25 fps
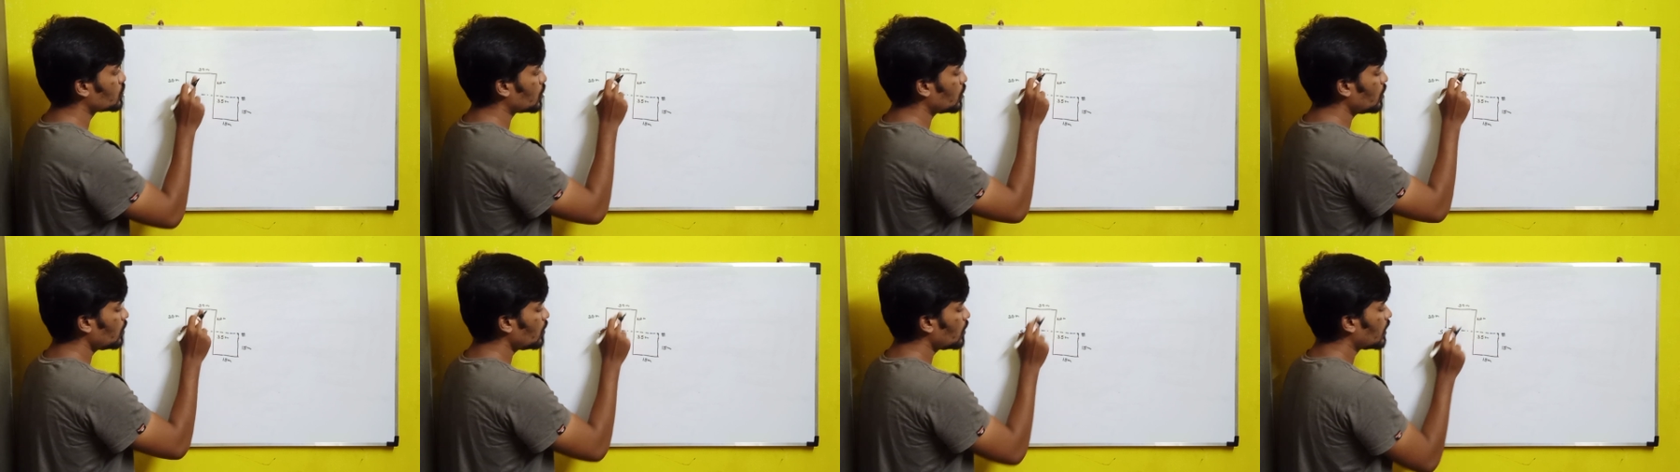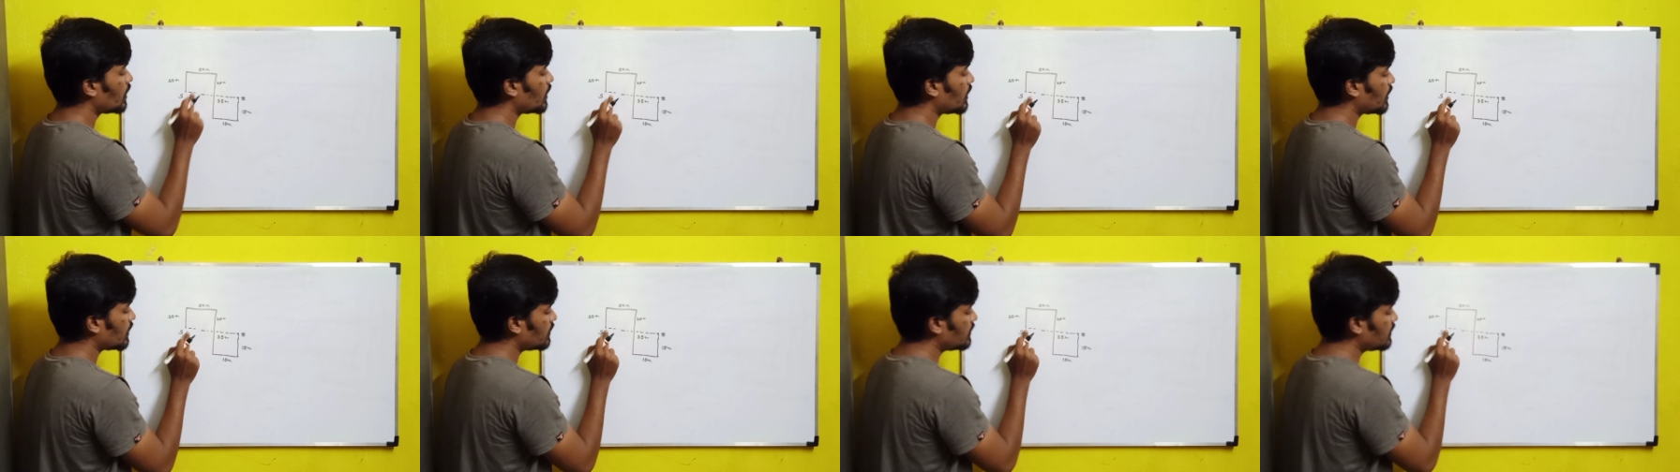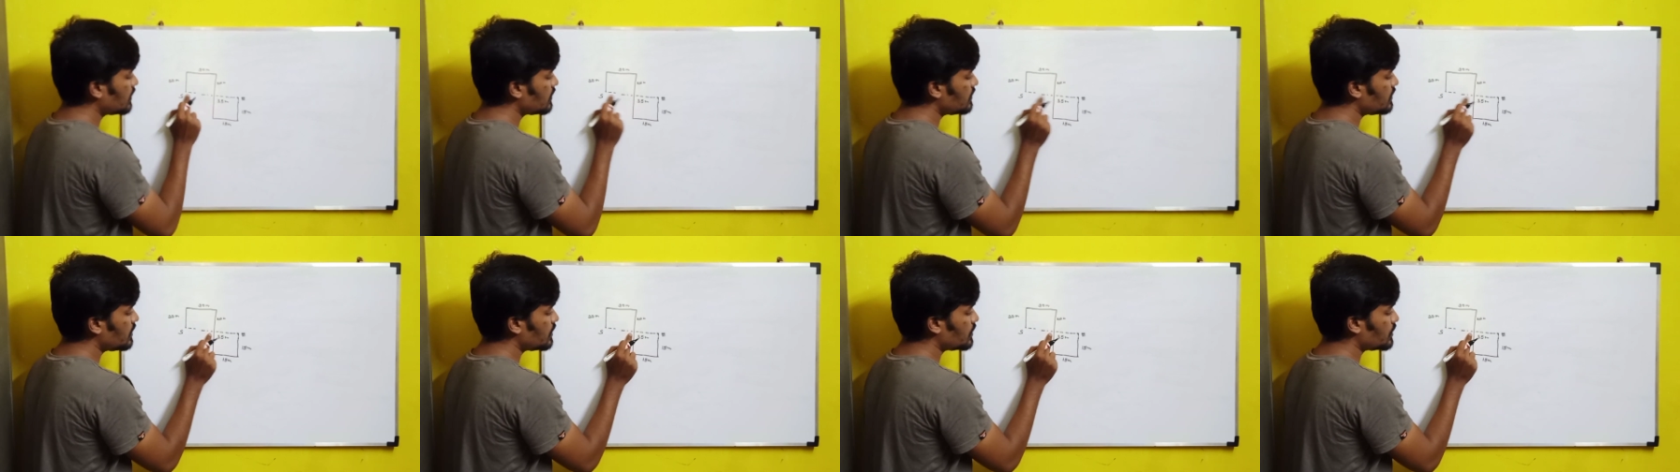So
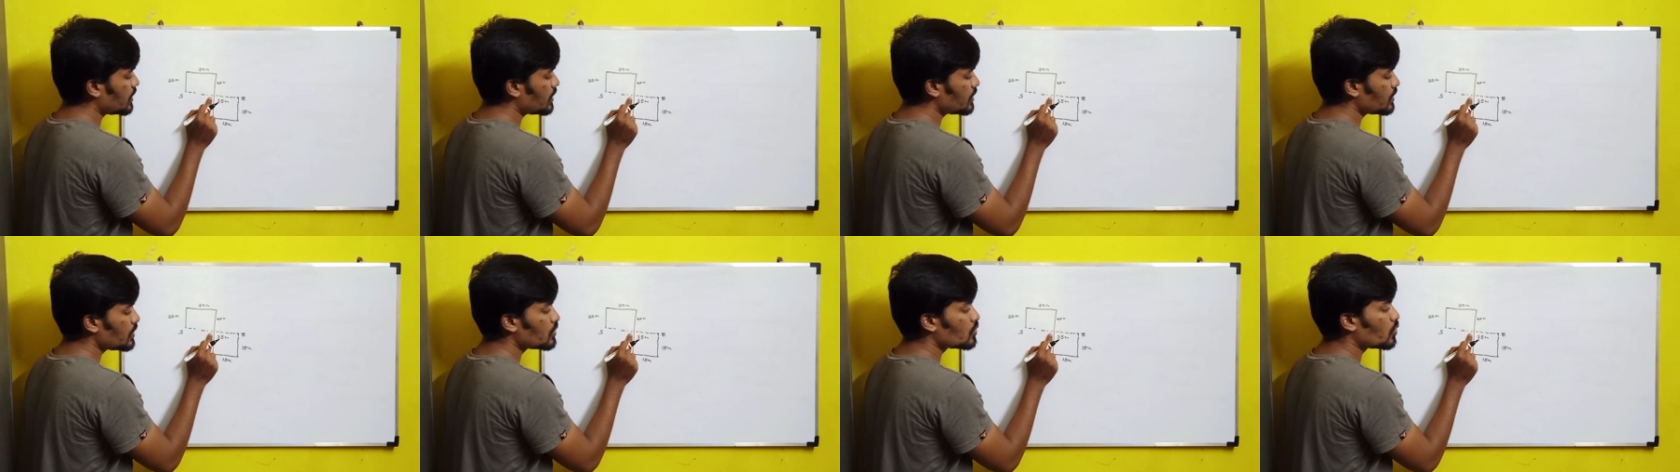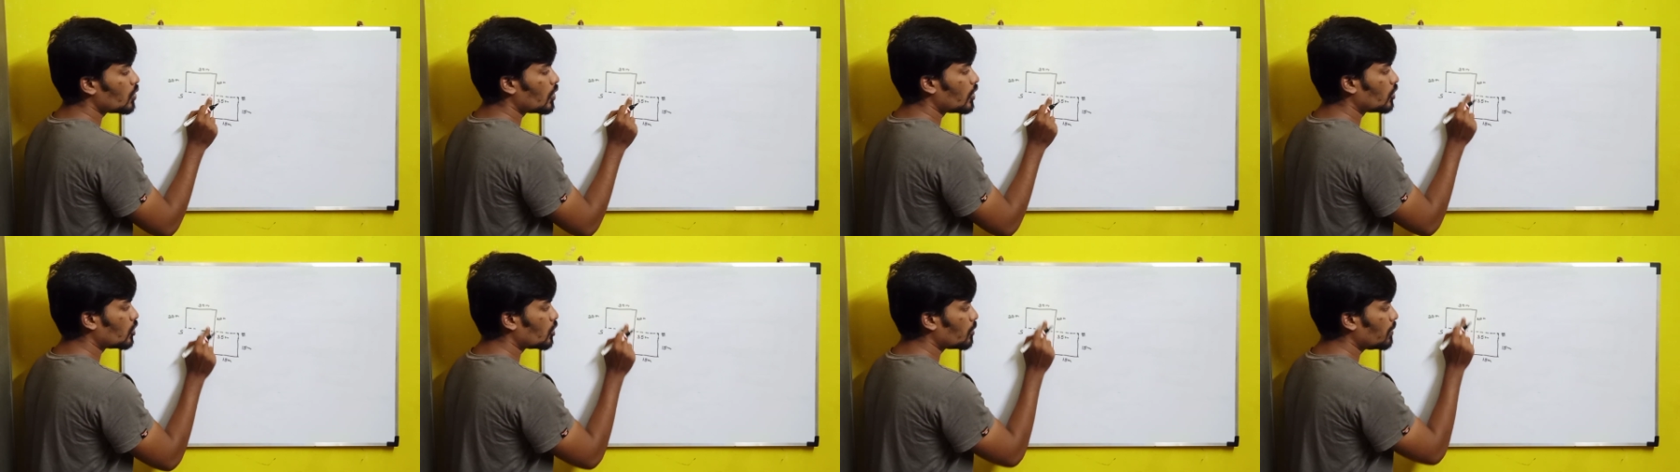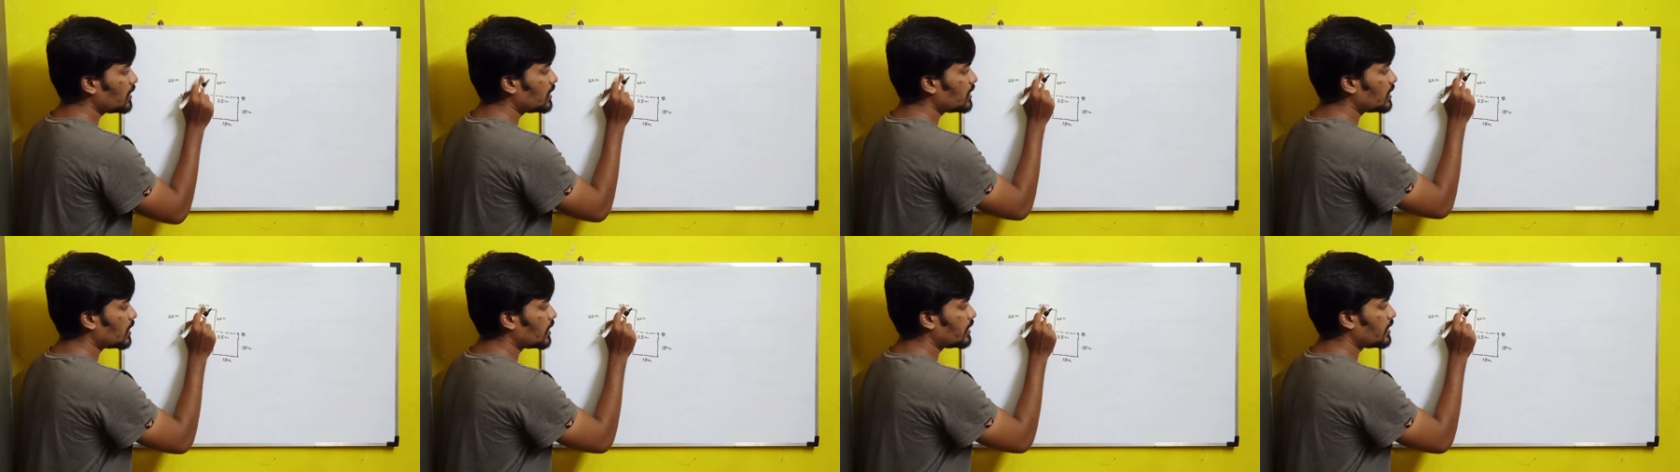this distance is going
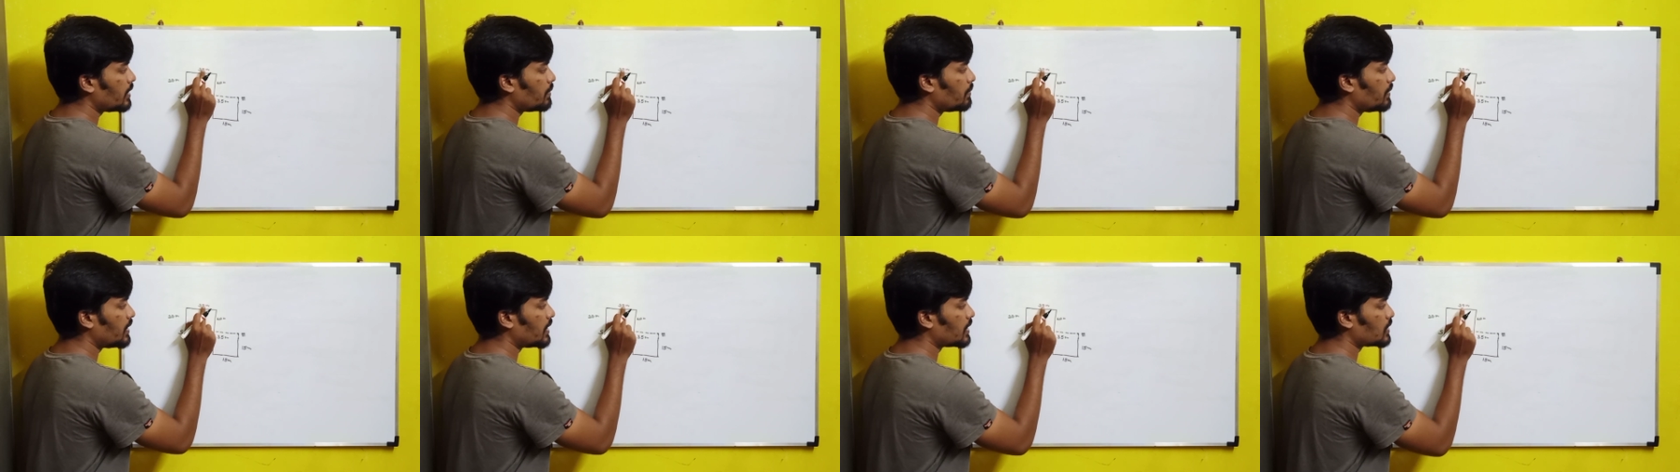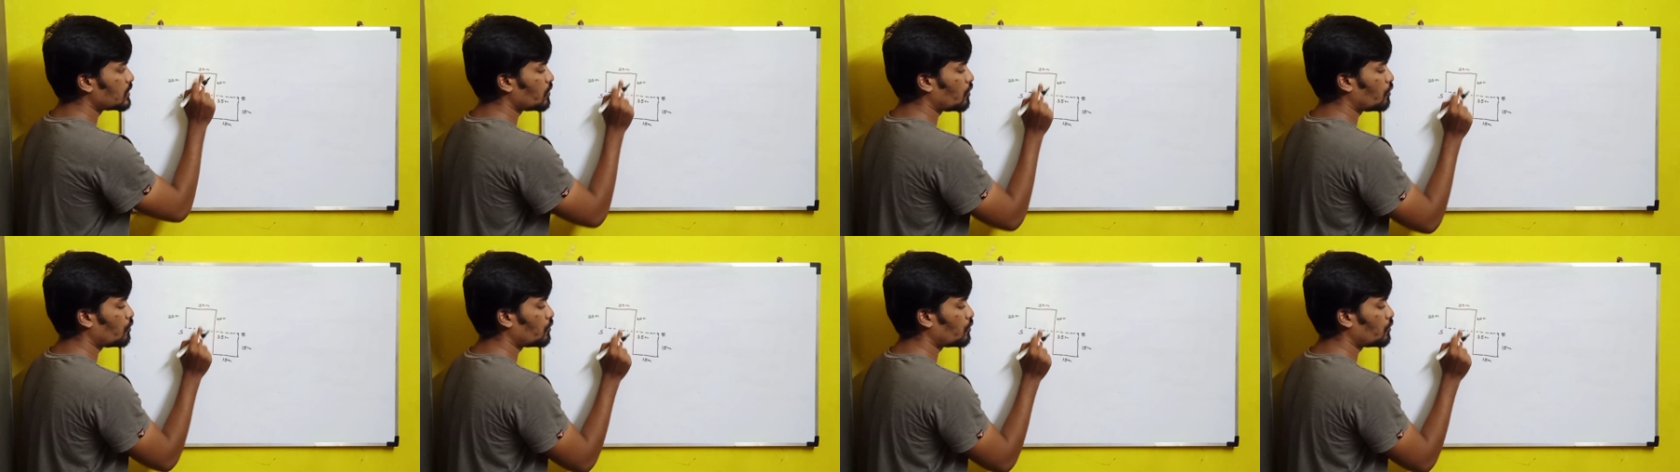to be 30 meters.